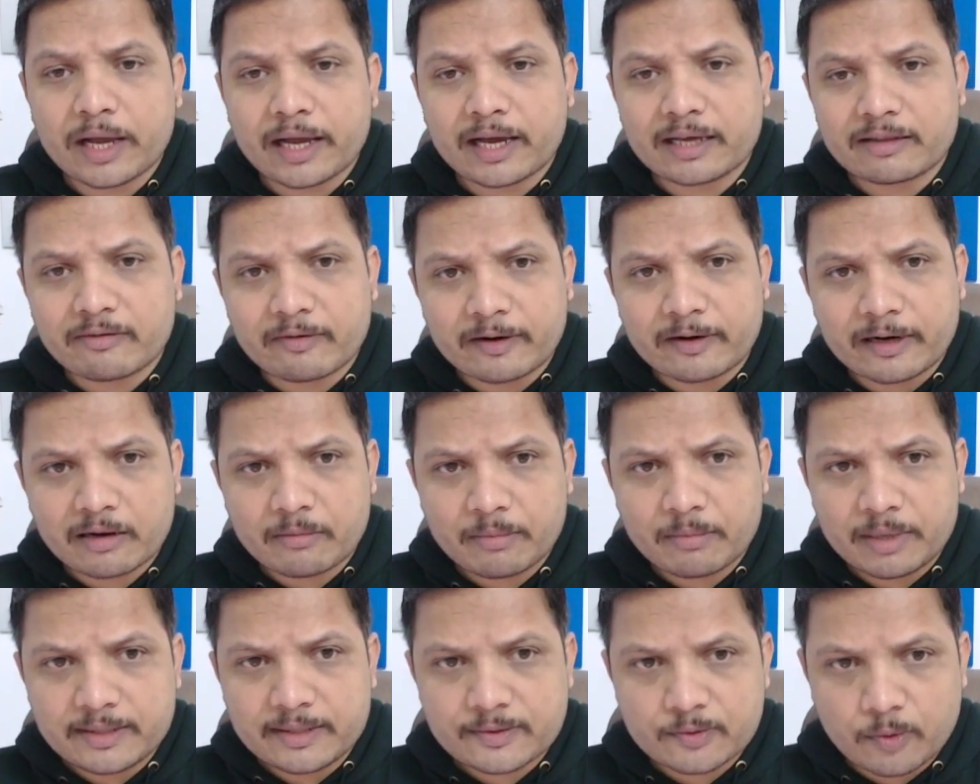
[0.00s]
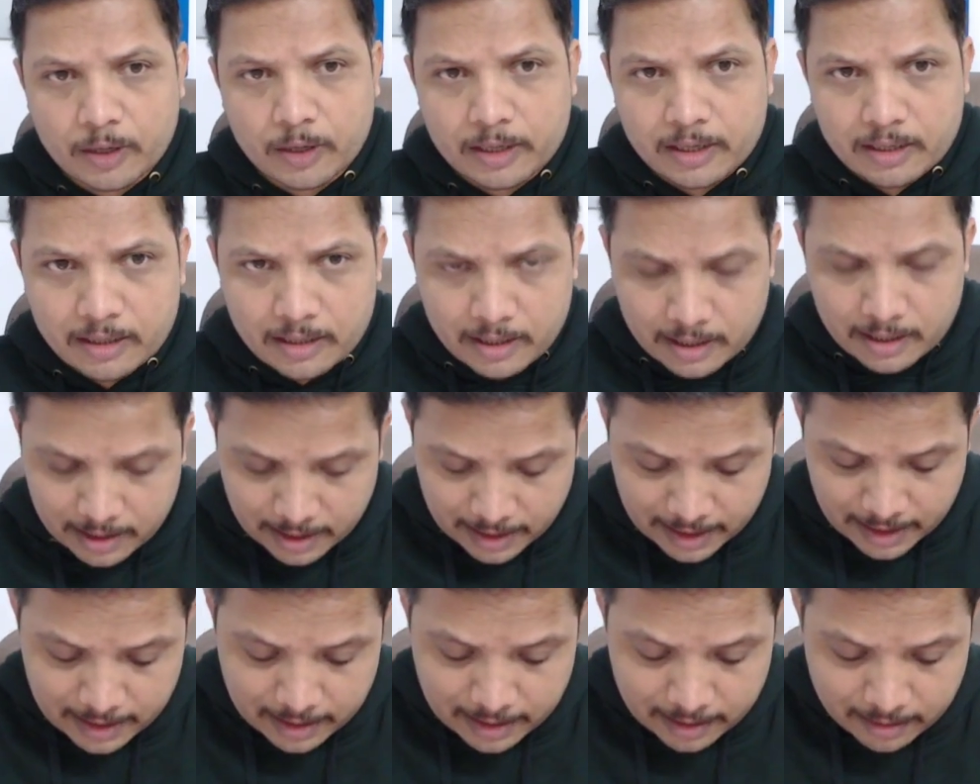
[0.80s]
converter means what?
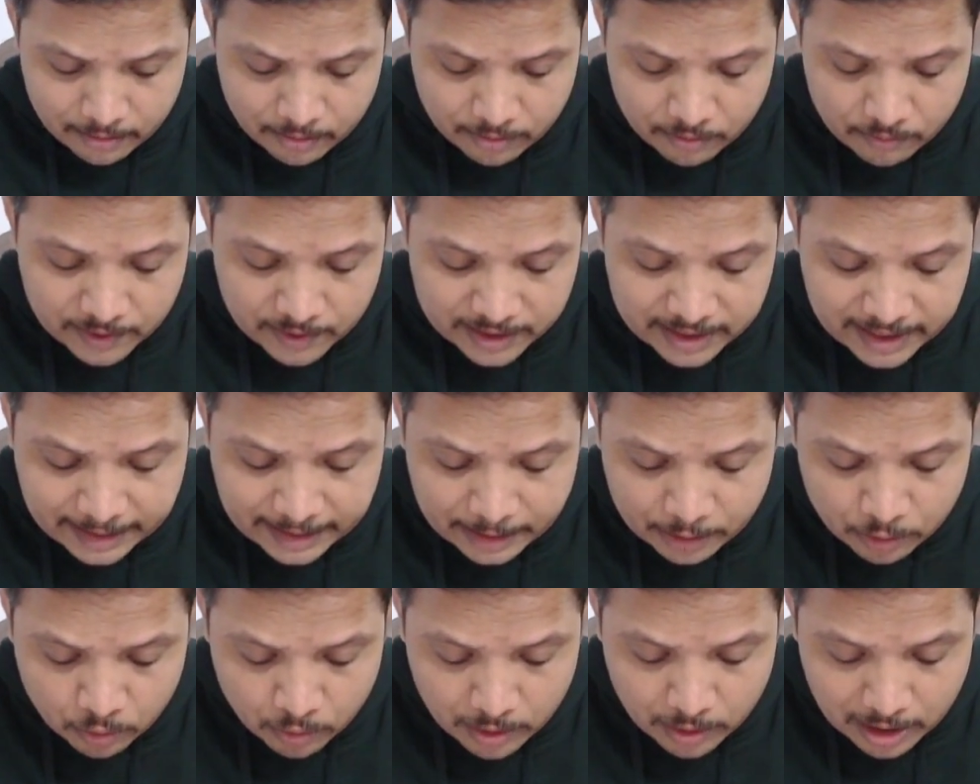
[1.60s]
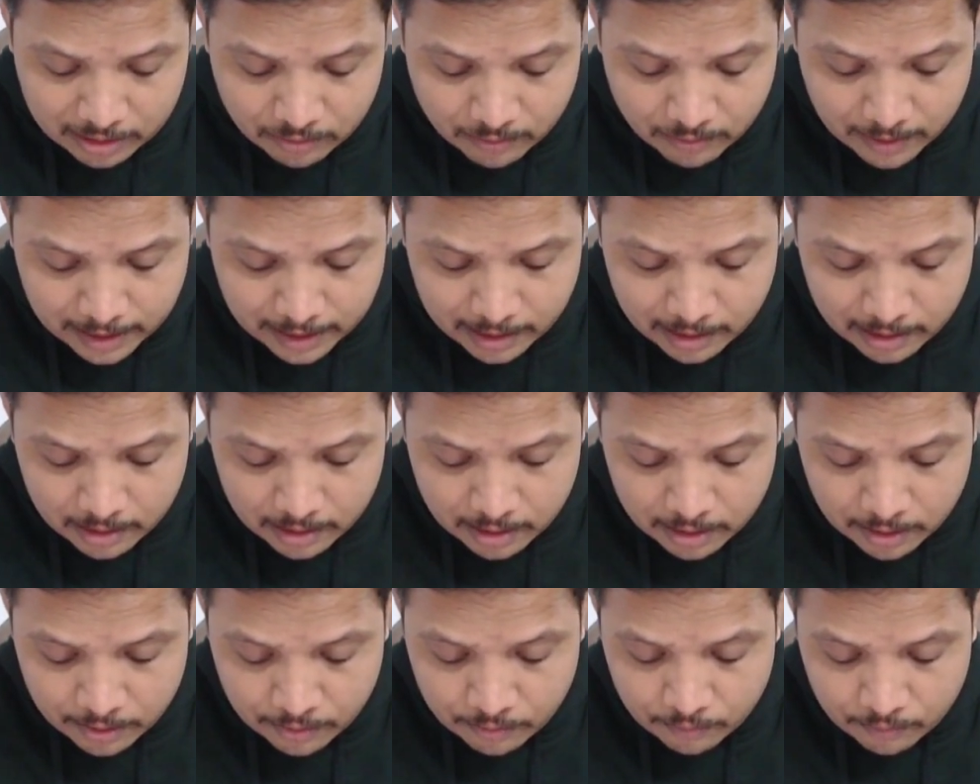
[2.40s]
Here, we need to convert
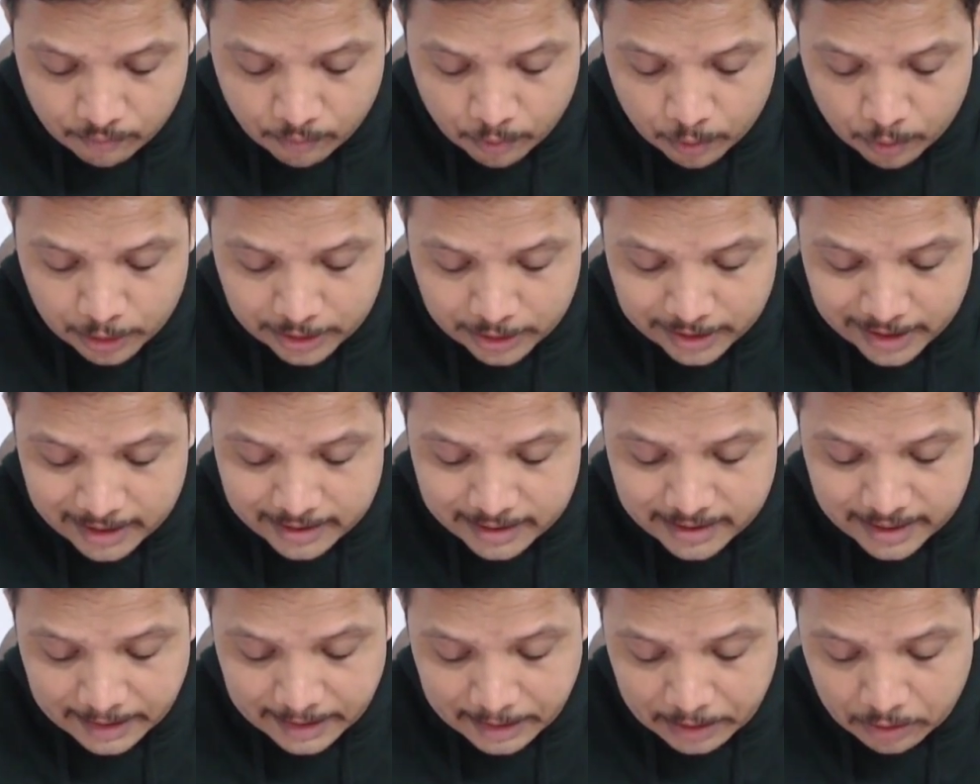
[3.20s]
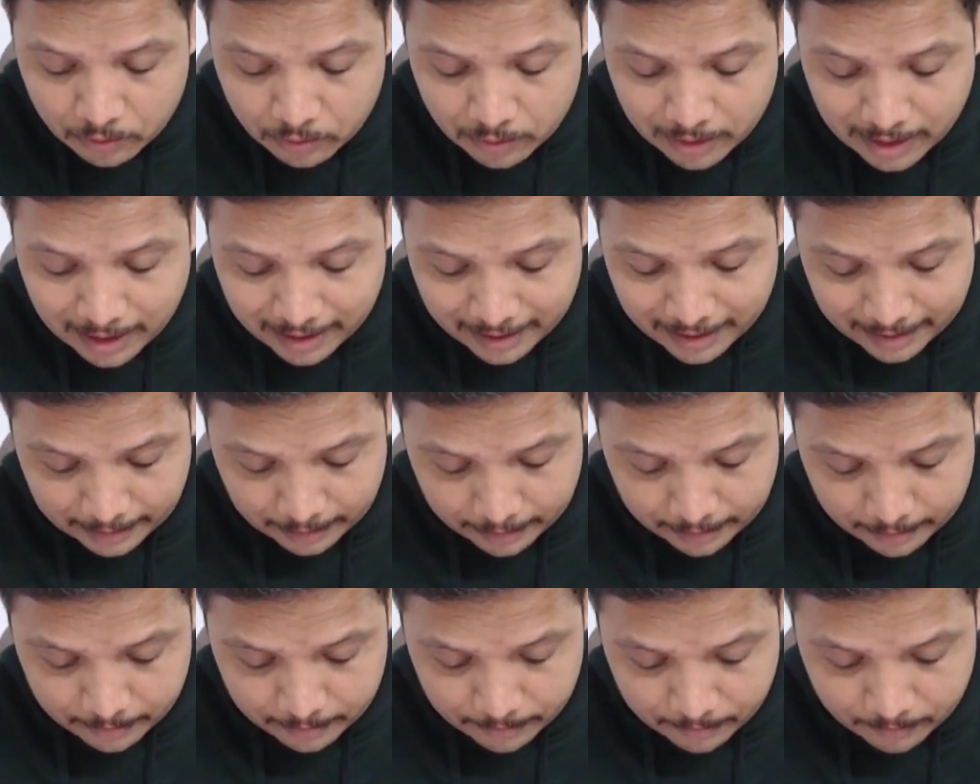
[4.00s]
voltage into
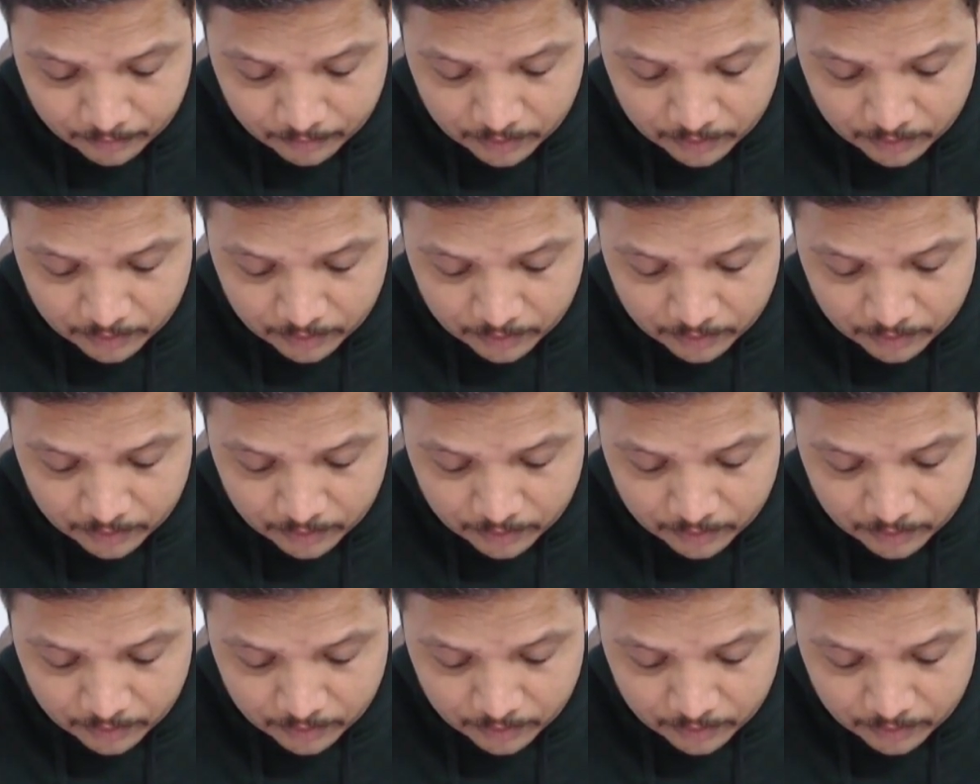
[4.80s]
current.